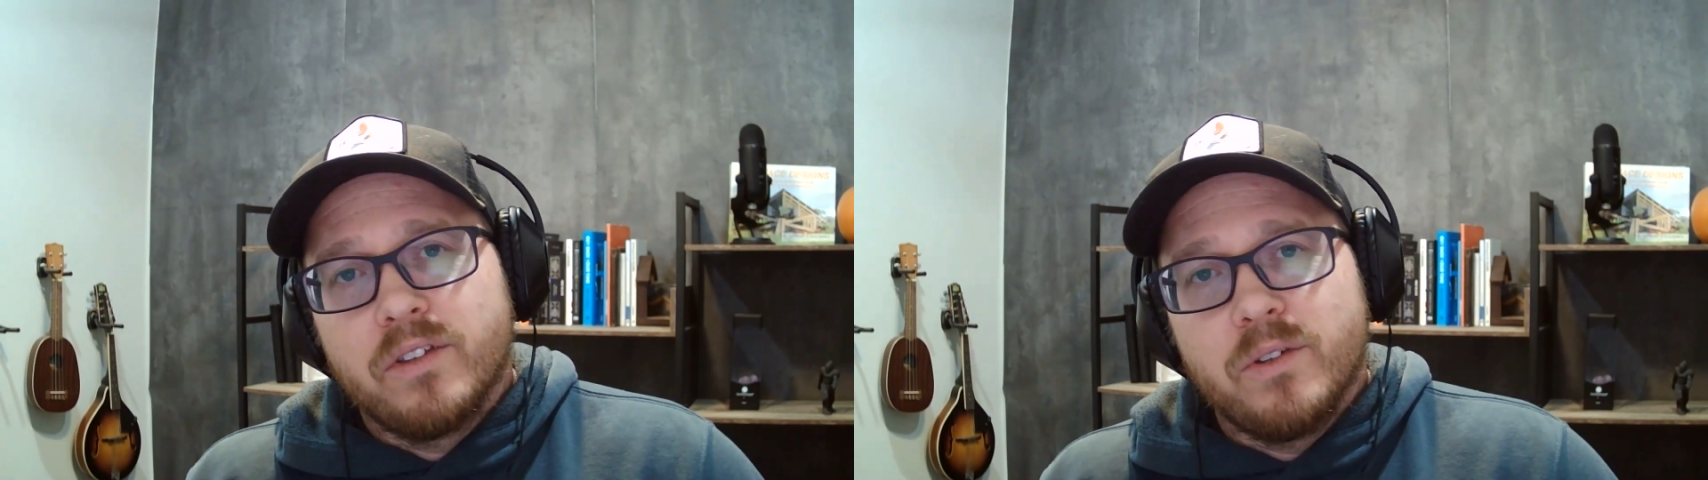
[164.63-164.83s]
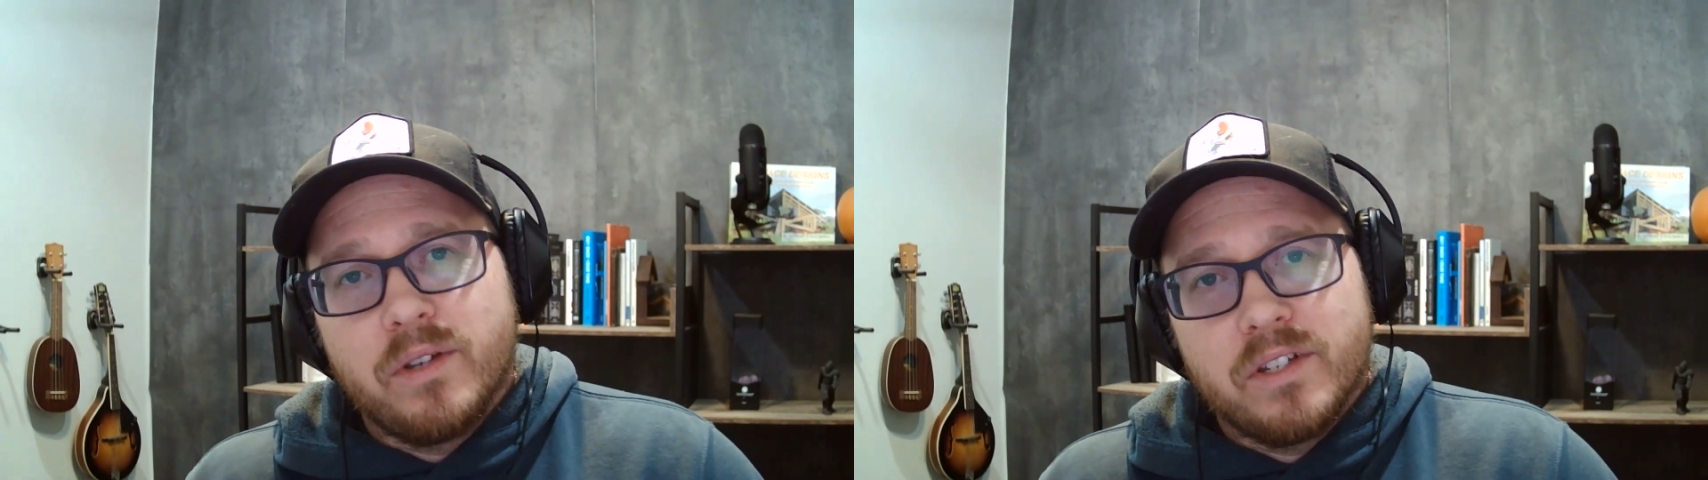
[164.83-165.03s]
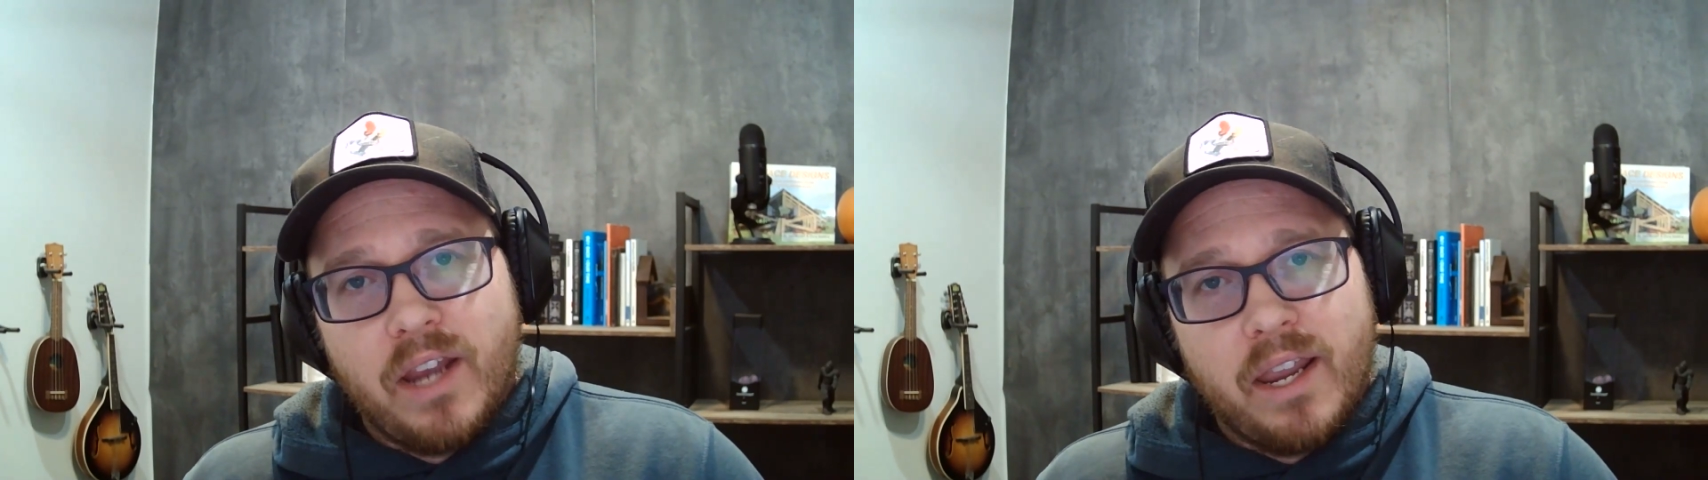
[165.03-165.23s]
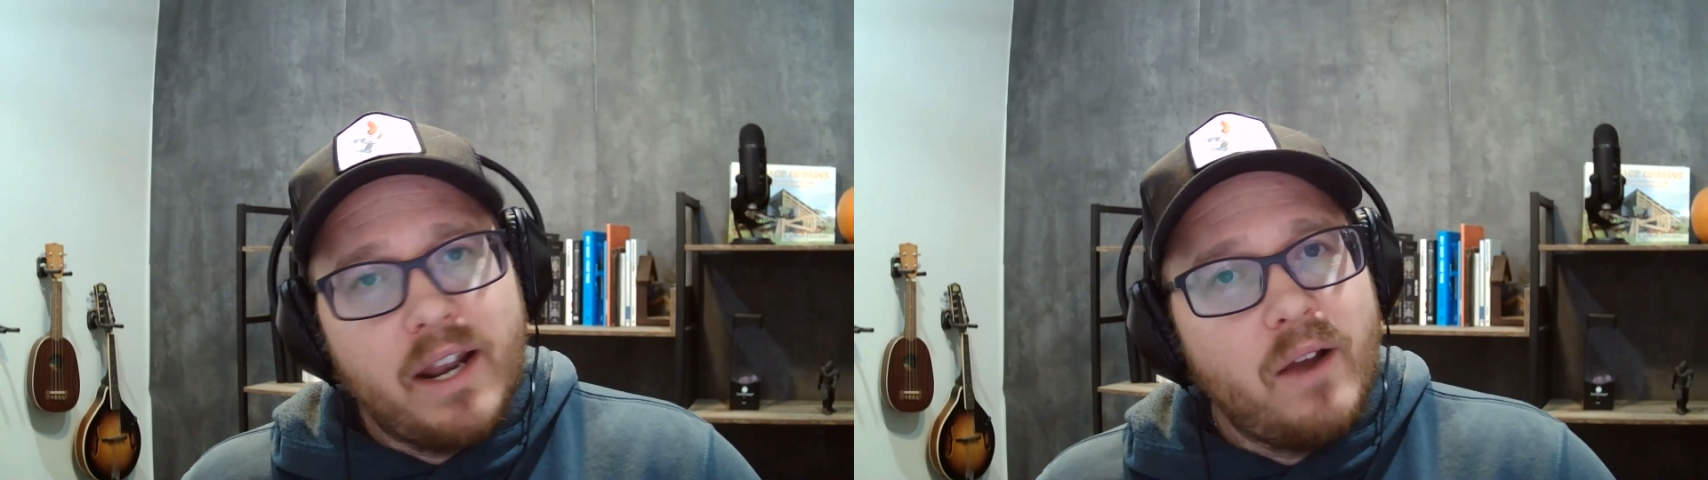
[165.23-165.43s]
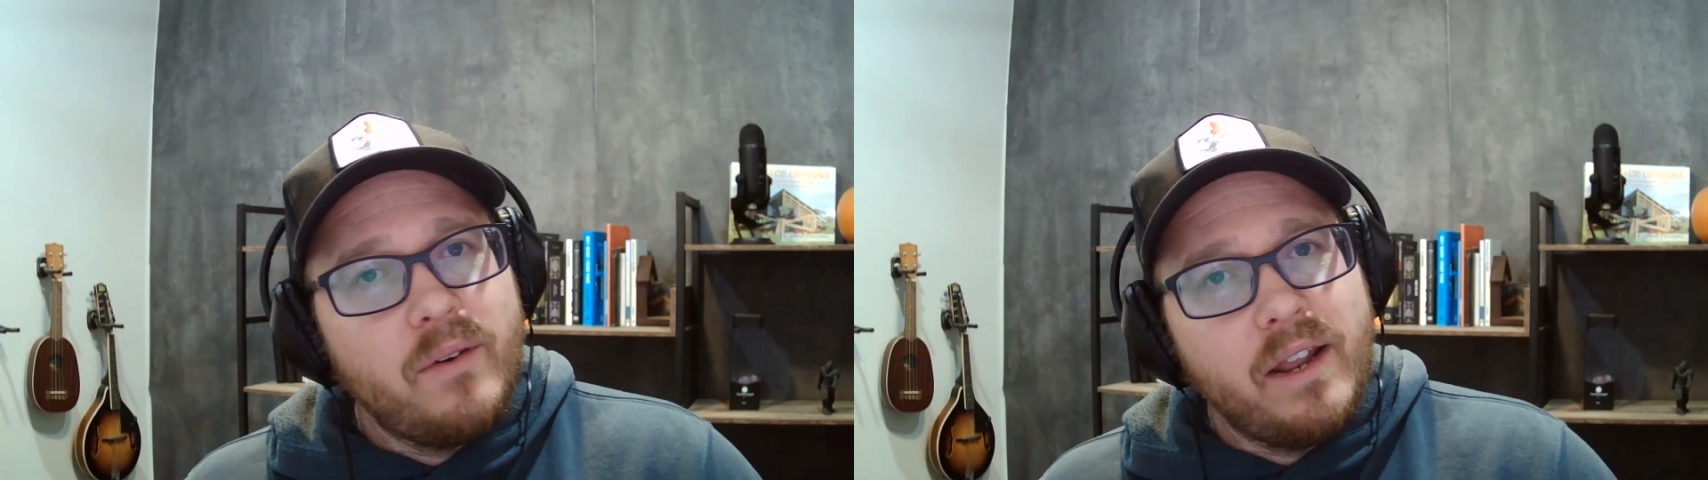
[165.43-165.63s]
you can check
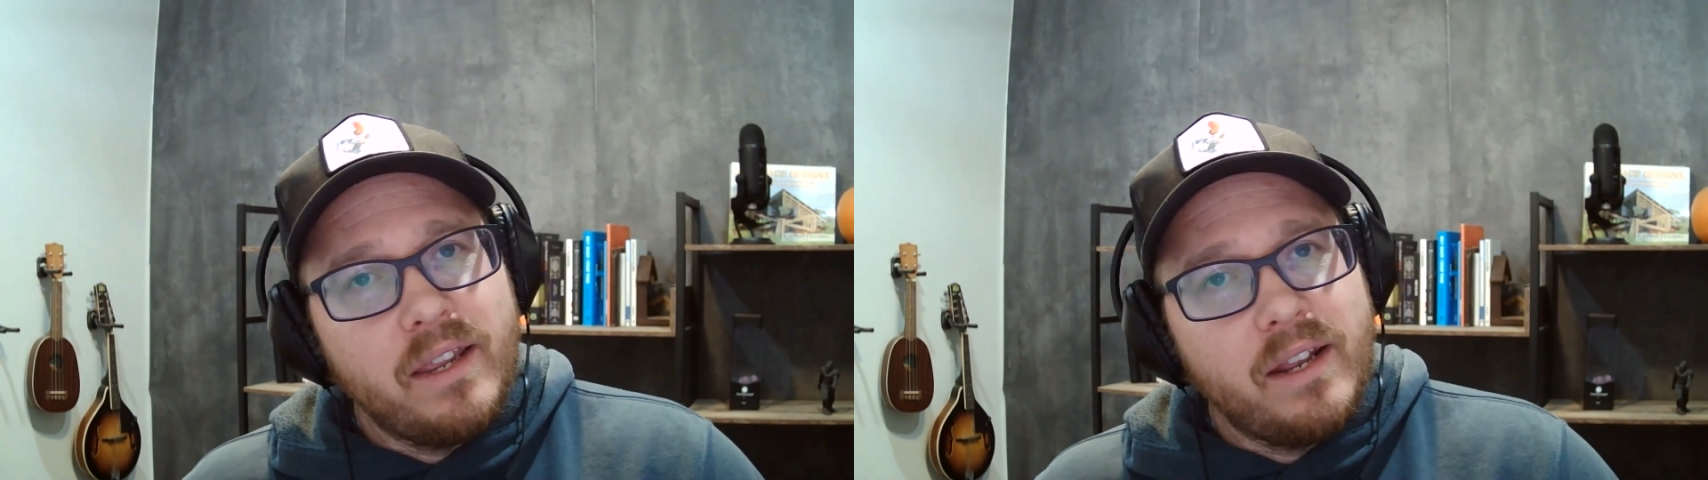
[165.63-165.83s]
it out and